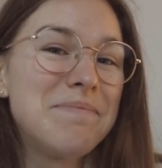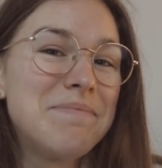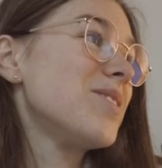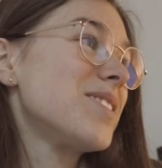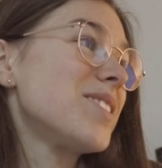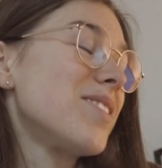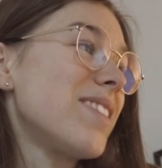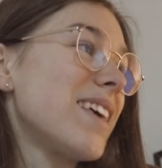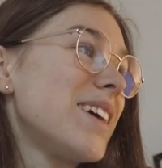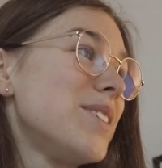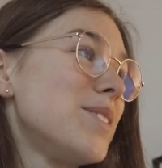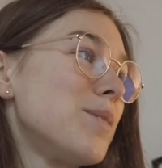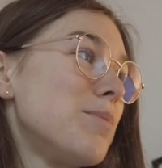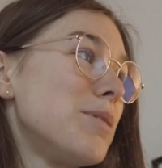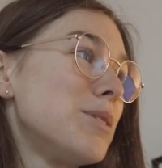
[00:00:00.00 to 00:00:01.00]
Also, thank
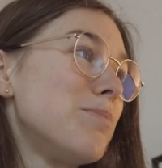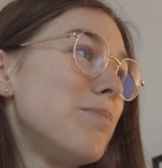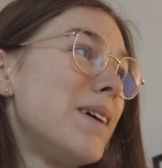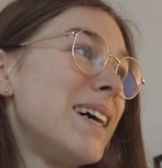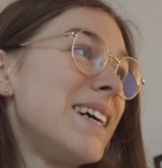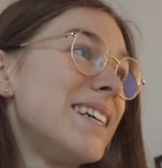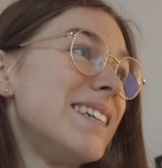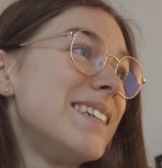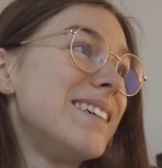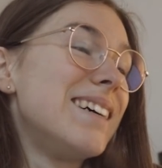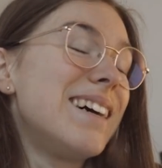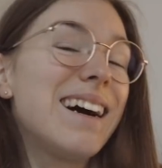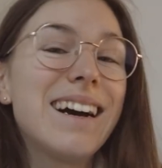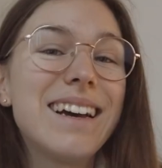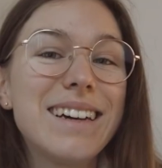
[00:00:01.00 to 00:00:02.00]
you so much, Maya.
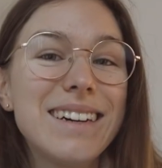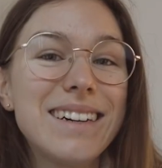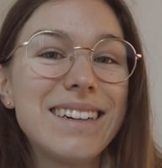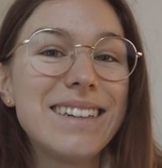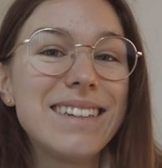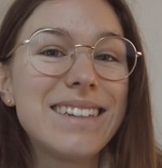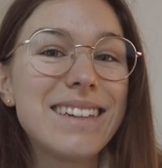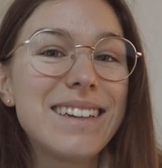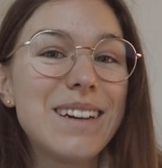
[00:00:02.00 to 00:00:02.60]
I uh,